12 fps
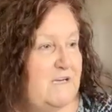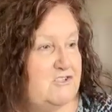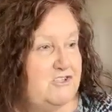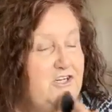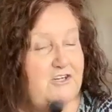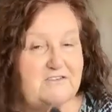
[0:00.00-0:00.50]

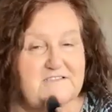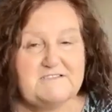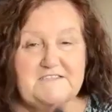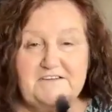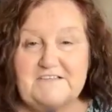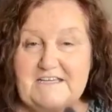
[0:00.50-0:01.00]
Makes you look
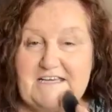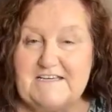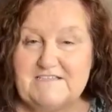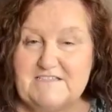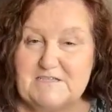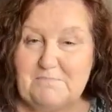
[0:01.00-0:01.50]

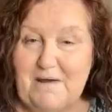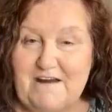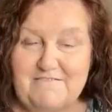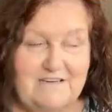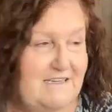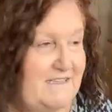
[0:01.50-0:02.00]
sun-kissed,
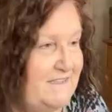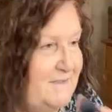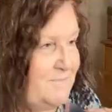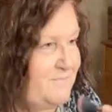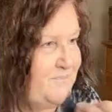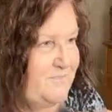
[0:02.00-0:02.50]

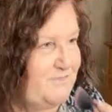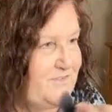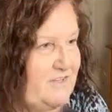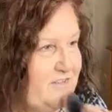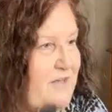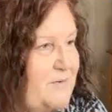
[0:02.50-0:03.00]
apparently.
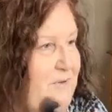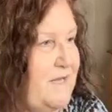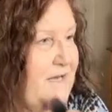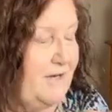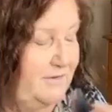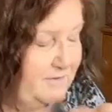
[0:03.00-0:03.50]
So there
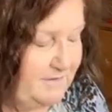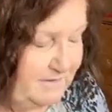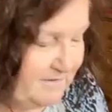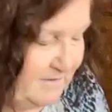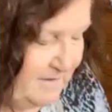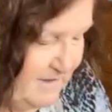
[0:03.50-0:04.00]
we go.
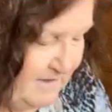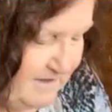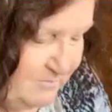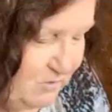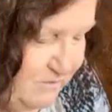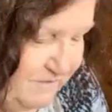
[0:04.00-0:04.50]

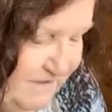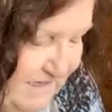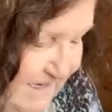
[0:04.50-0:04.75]
I'm all